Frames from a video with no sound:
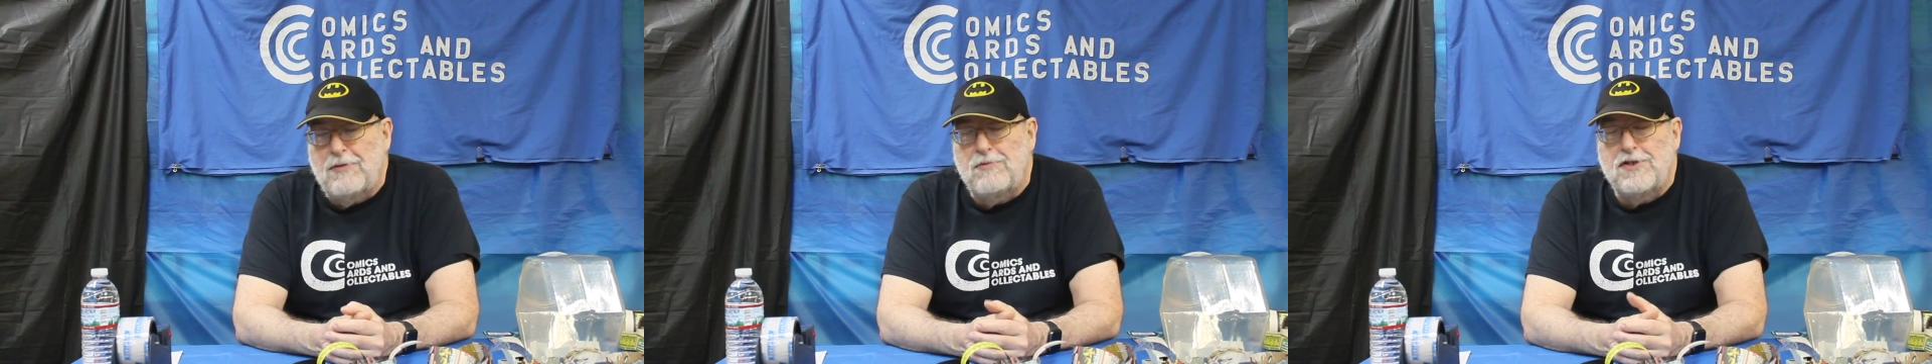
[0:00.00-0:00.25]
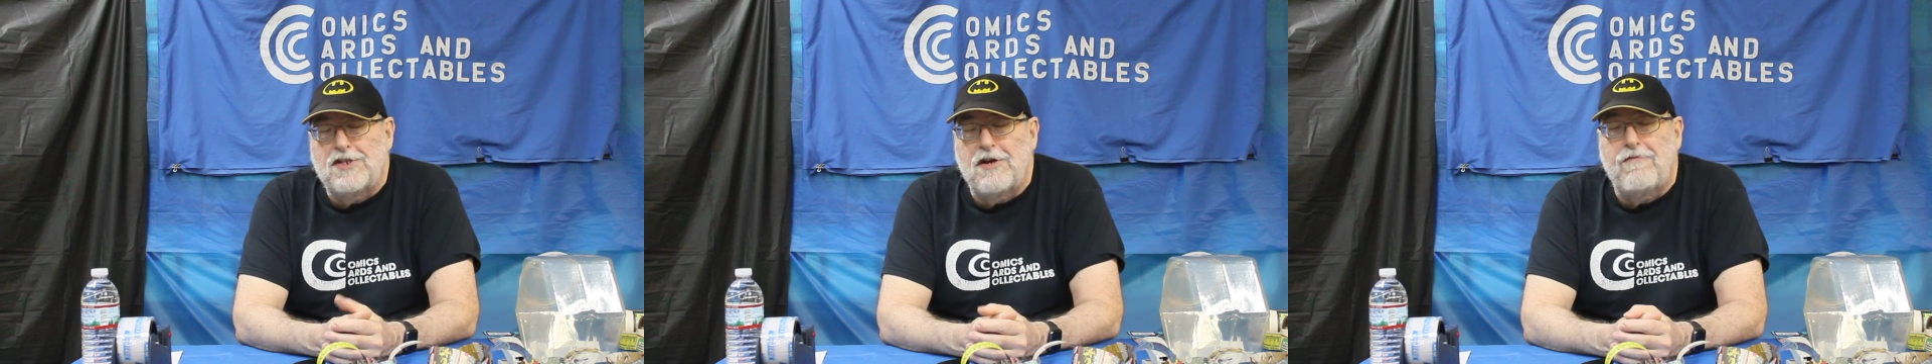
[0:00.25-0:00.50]
It
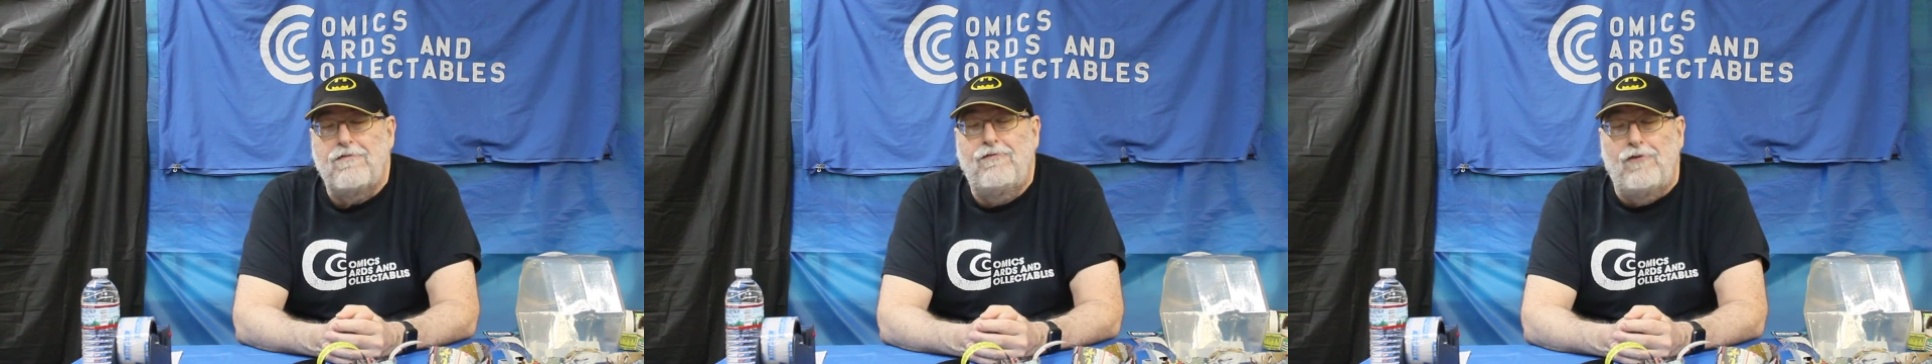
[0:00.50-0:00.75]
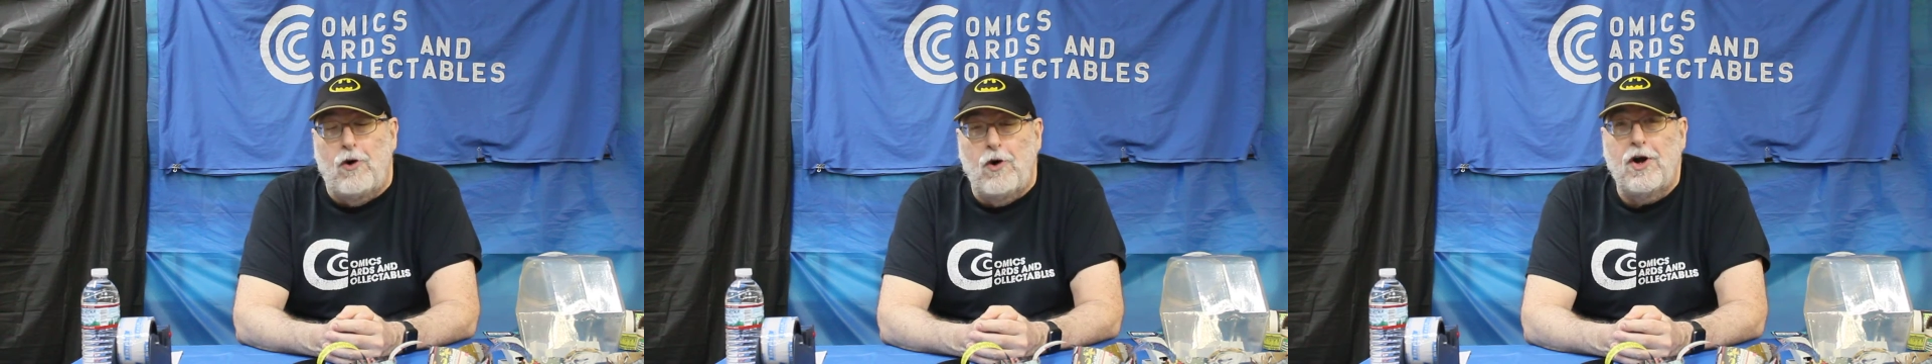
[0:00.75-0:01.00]
was their
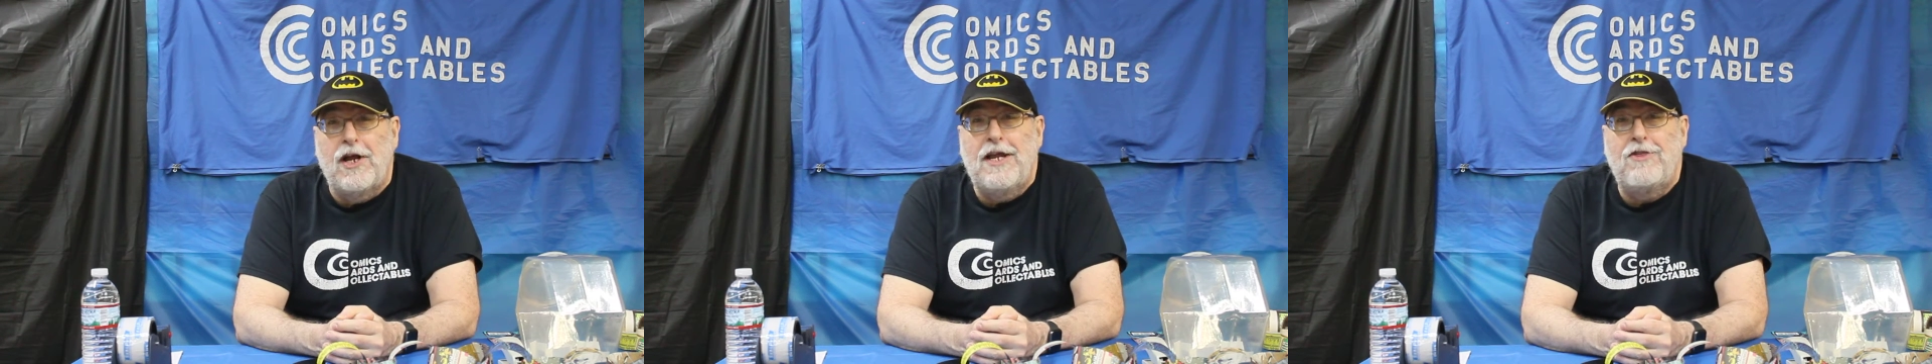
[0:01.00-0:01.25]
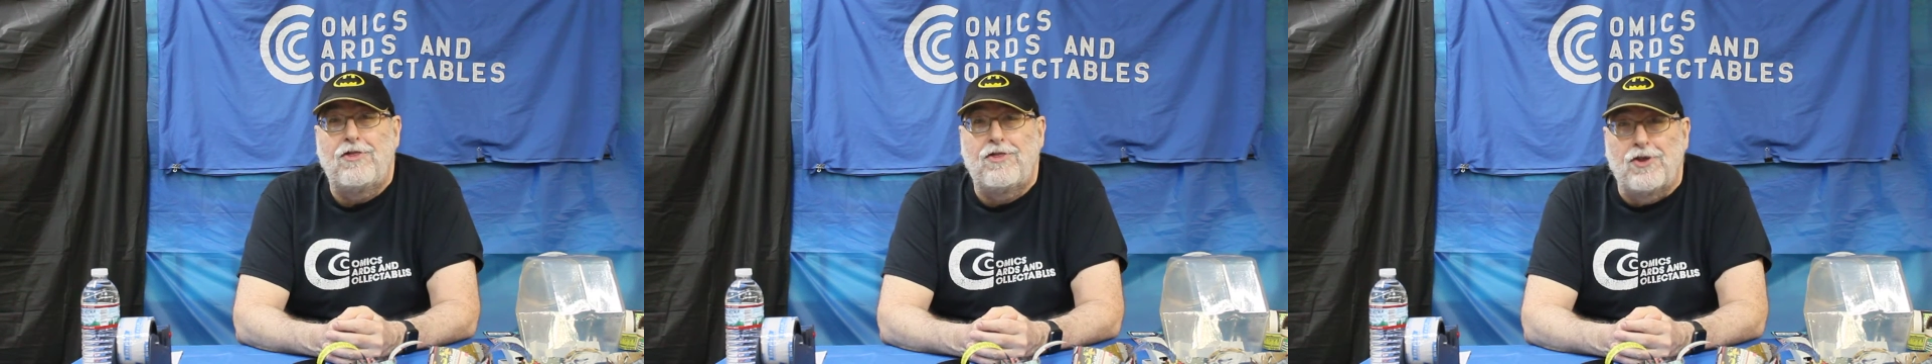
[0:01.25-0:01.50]

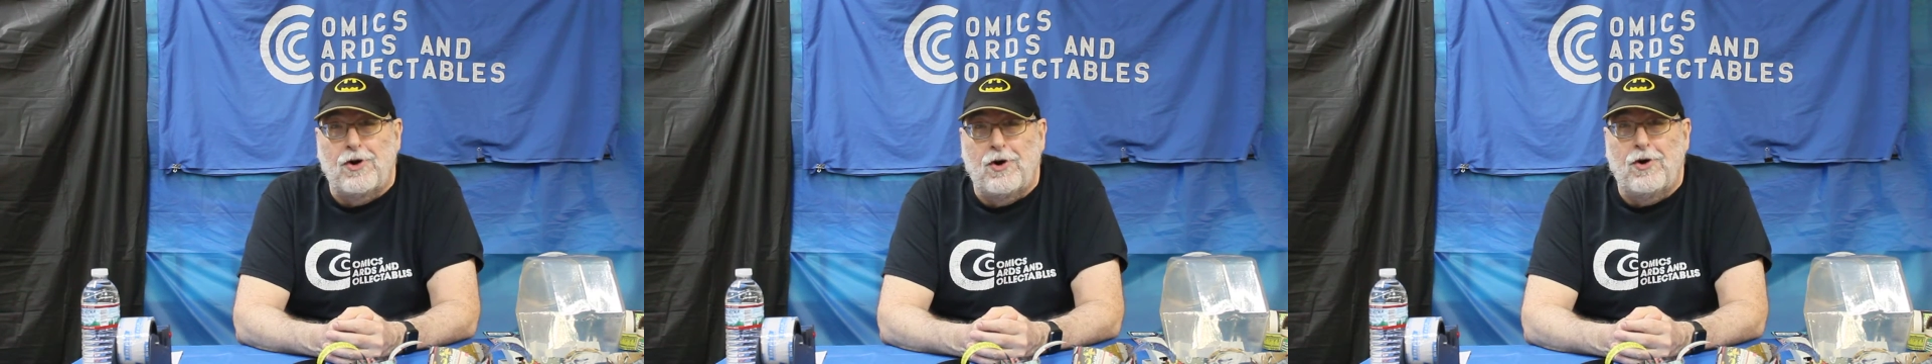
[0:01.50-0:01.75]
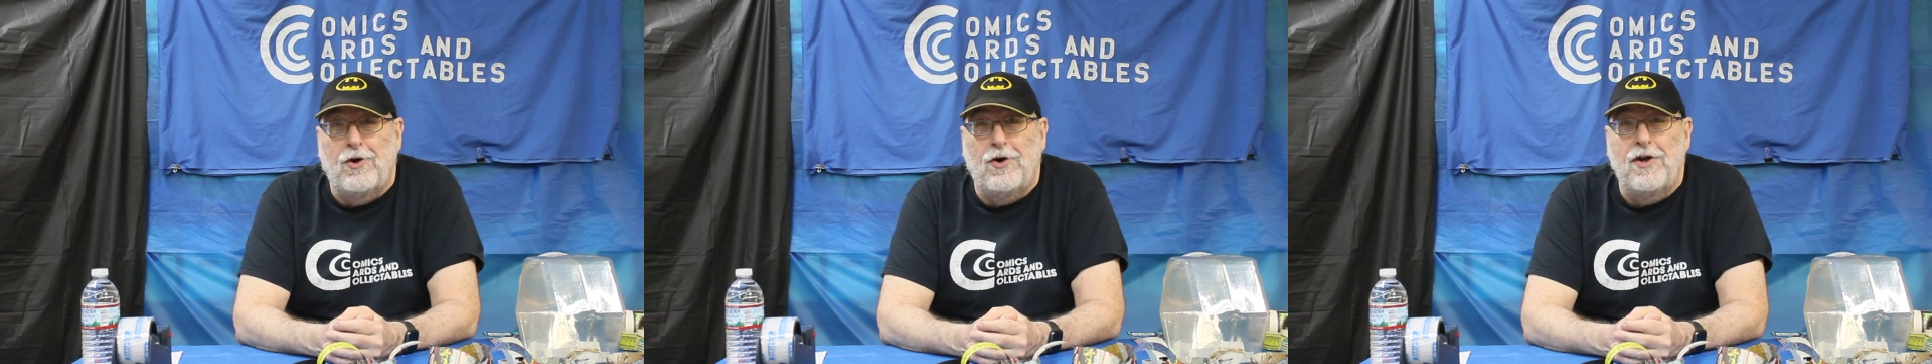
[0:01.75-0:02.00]

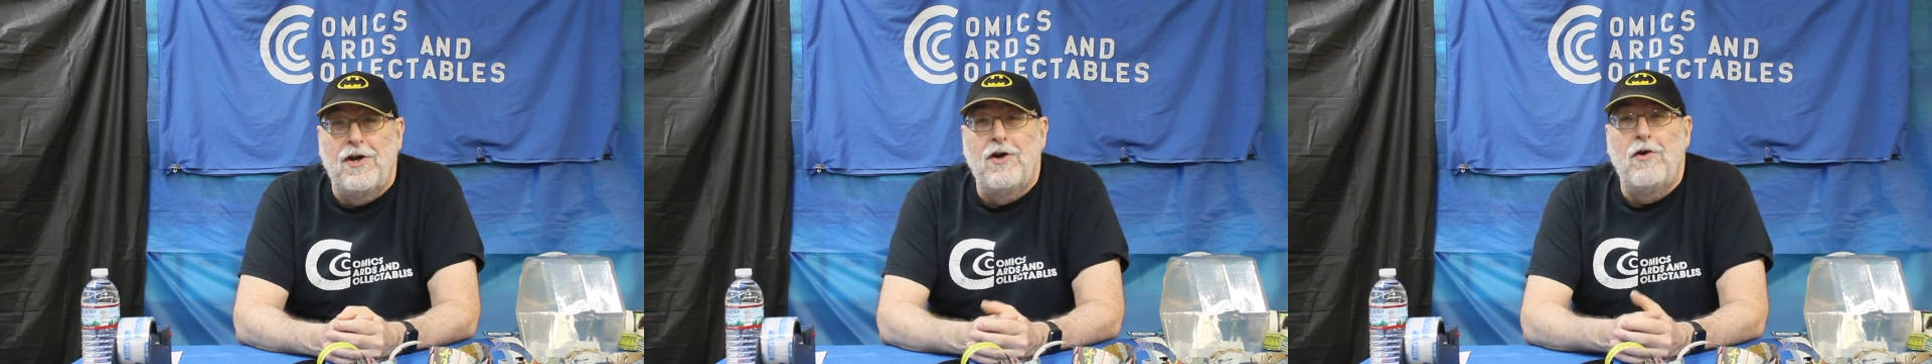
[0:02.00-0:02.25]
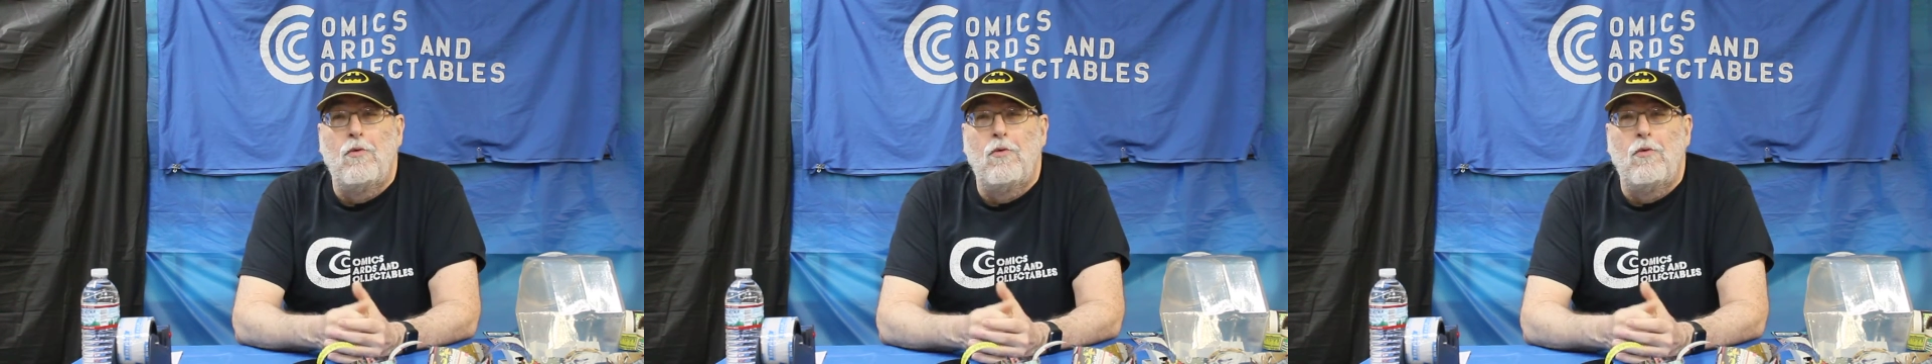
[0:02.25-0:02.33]
43rd